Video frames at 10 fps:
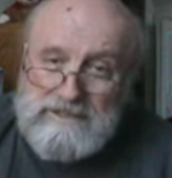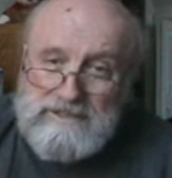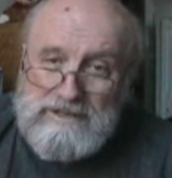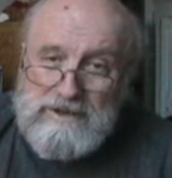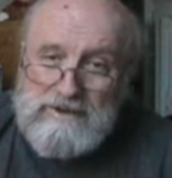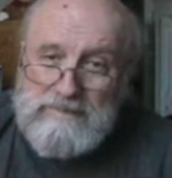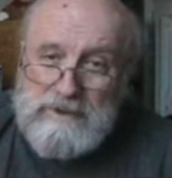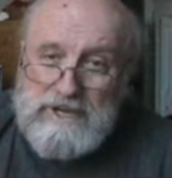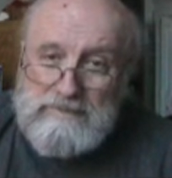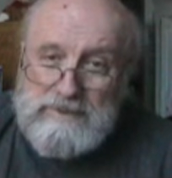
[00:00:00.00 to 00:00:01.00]
you know, you
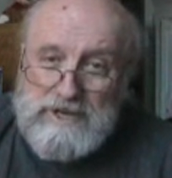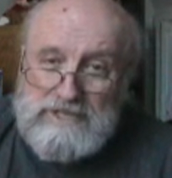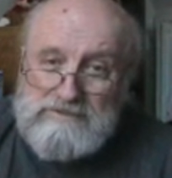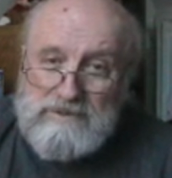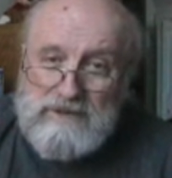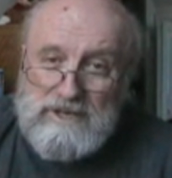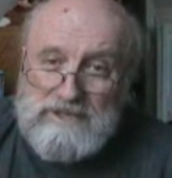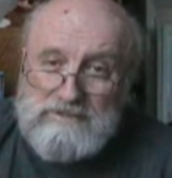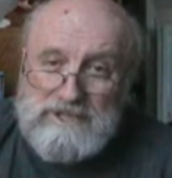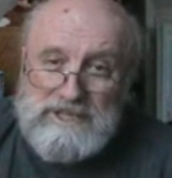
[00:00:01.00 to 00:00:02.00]
pay the price for it.
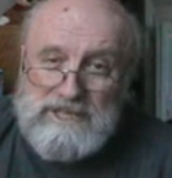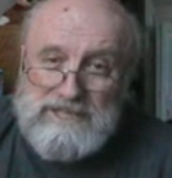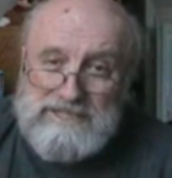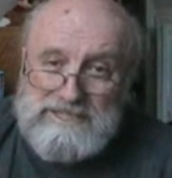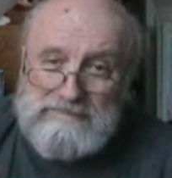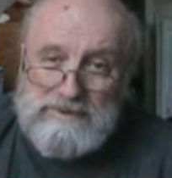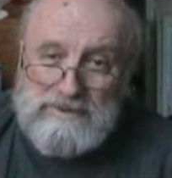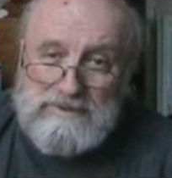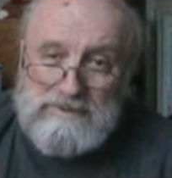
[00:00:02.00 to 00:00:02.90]
It's really kind of simple.